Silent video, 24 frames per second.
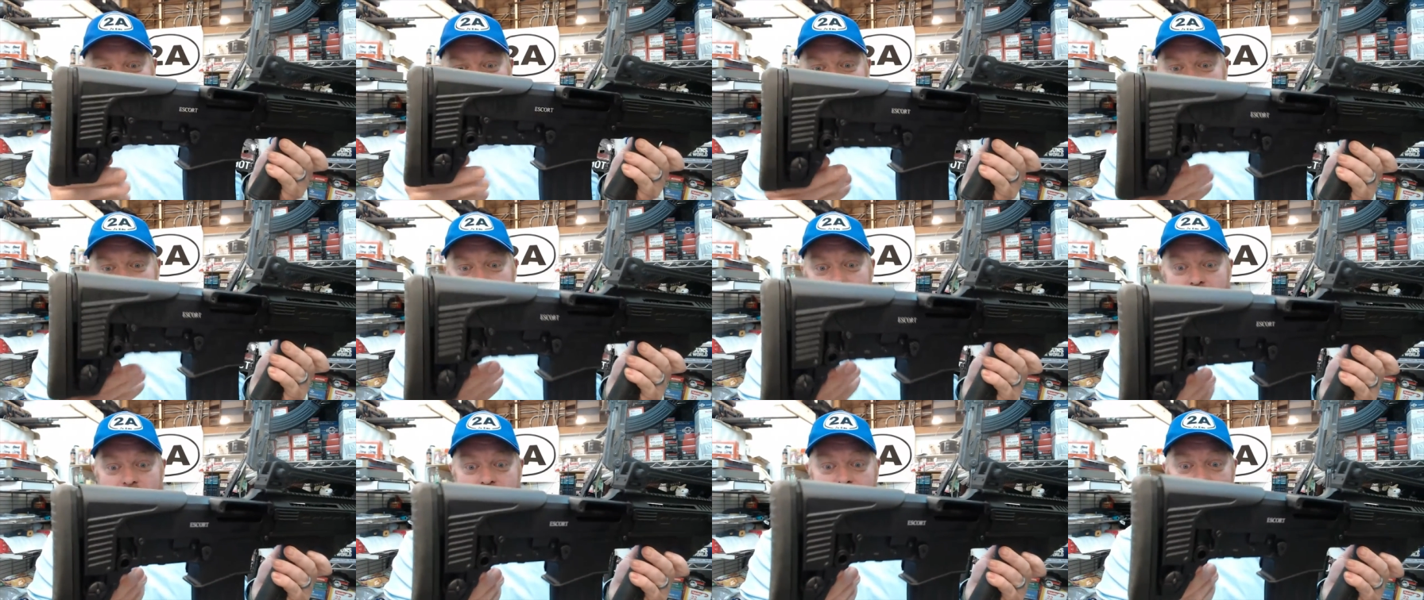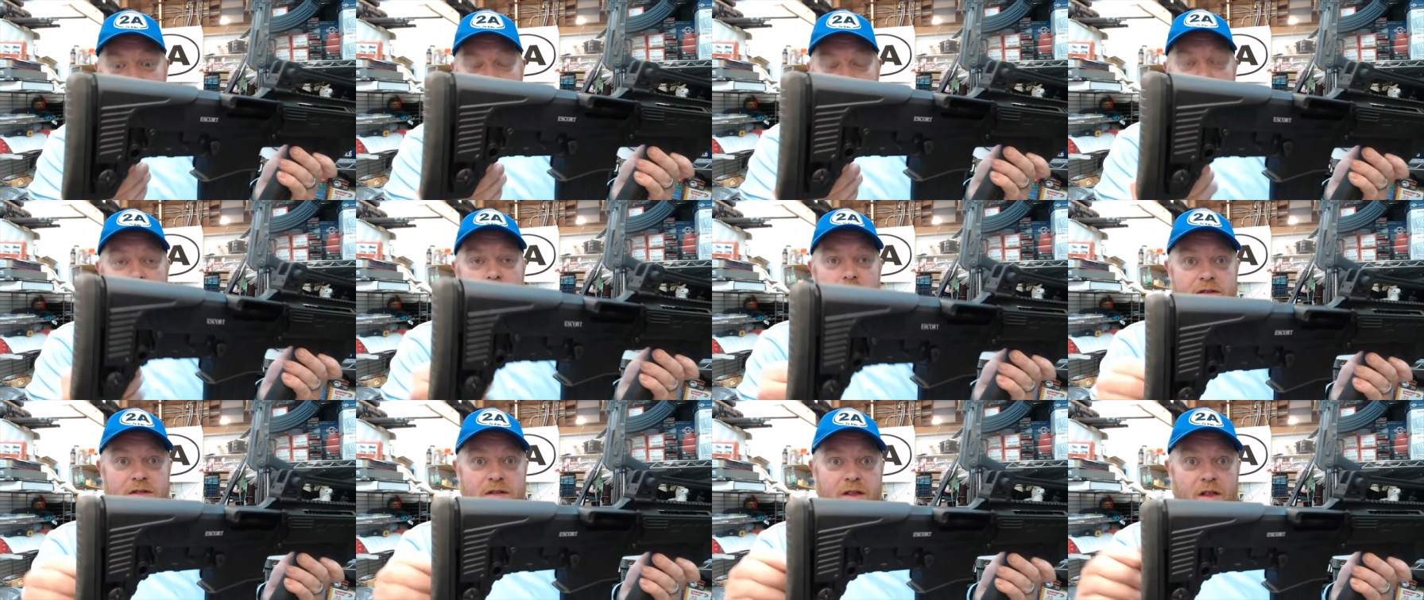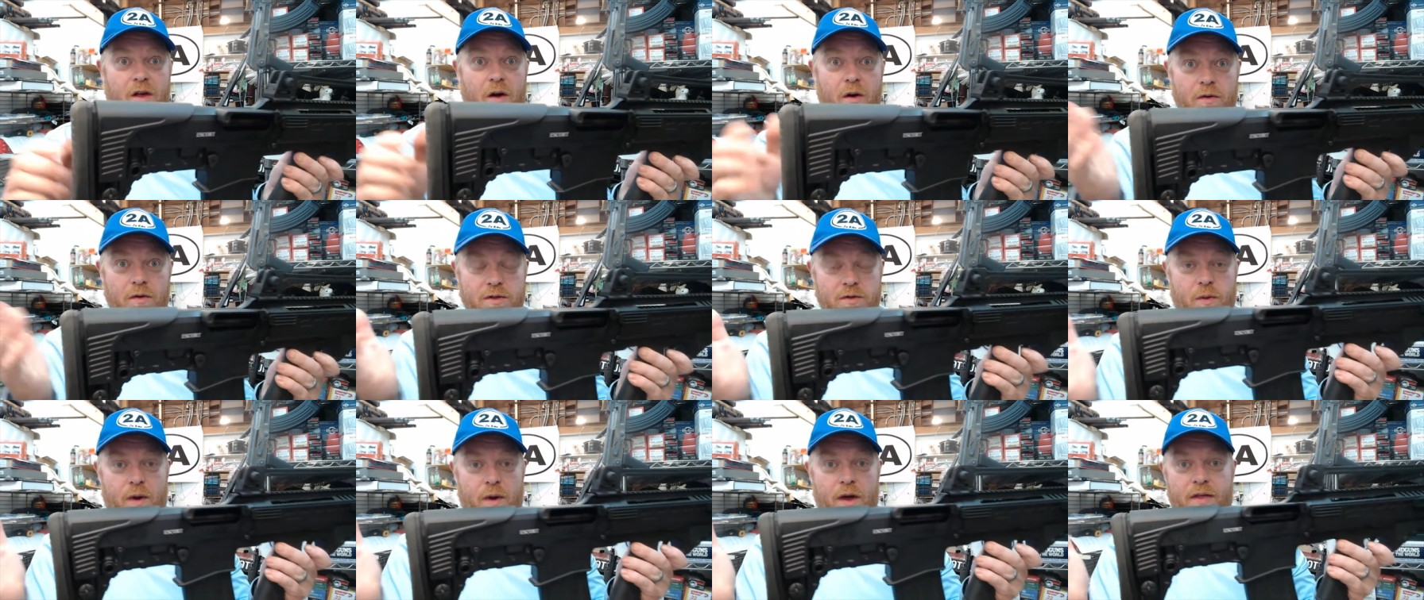you know, full house
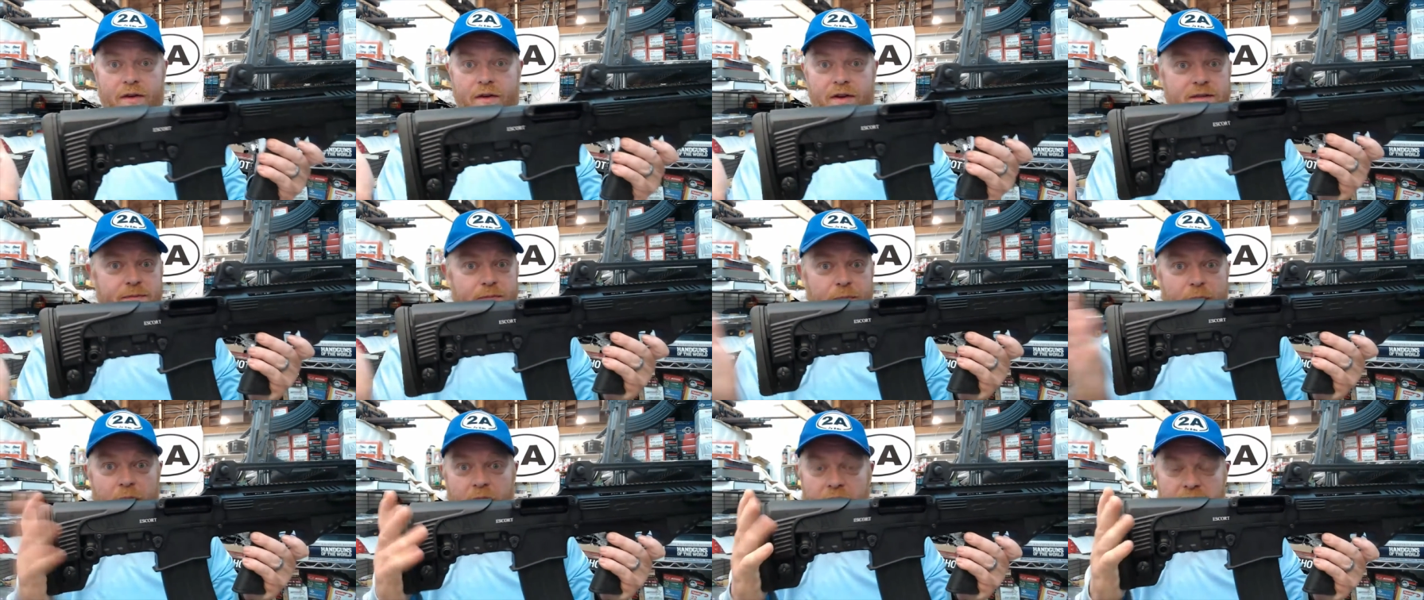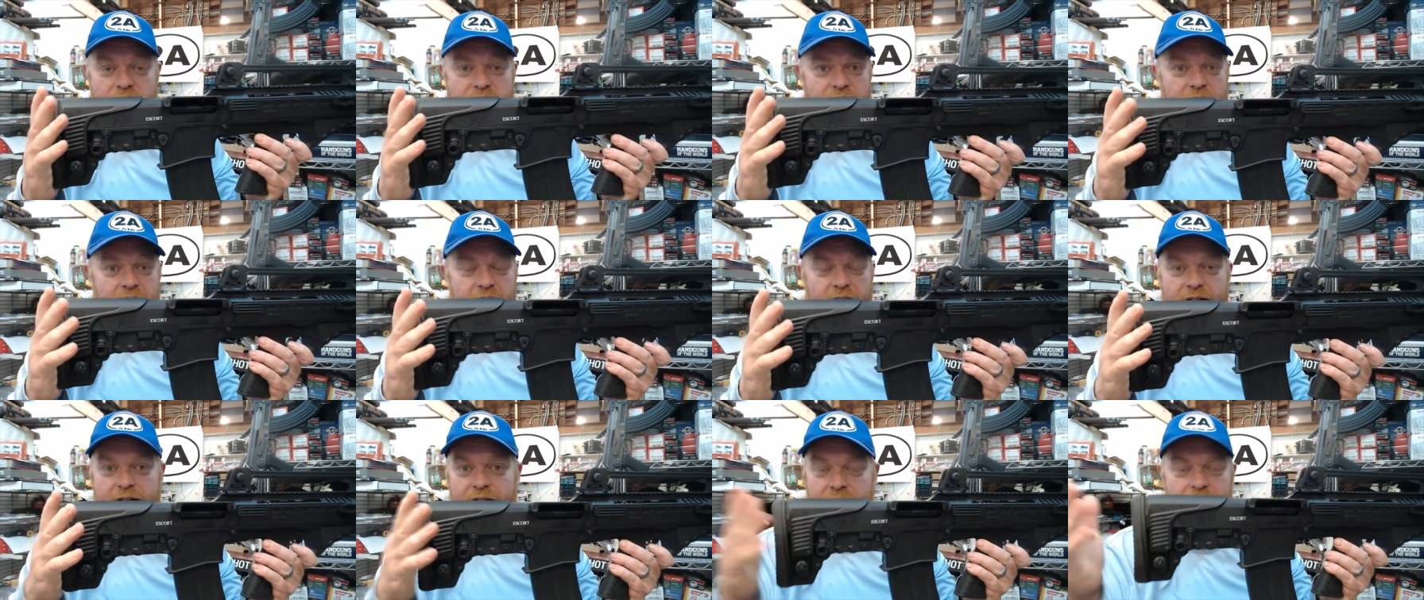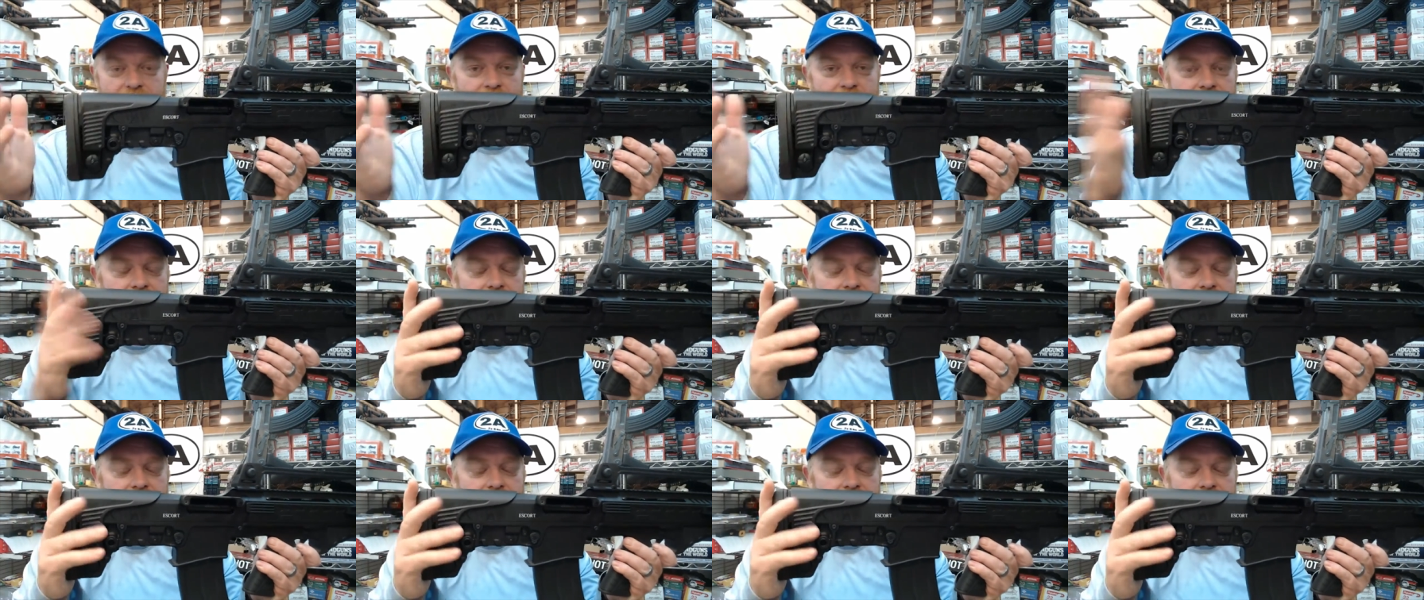loads, whether it's buckshot or,